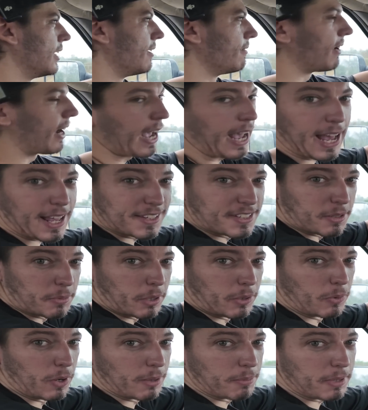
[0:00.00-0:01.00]
If I had
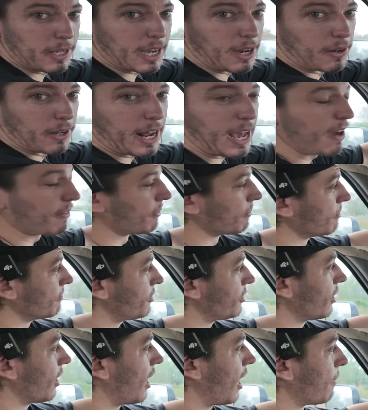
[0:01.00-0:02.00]
someone with me, I would have
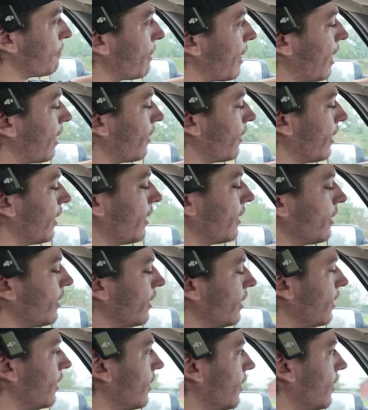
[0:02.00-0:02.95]
them hop out and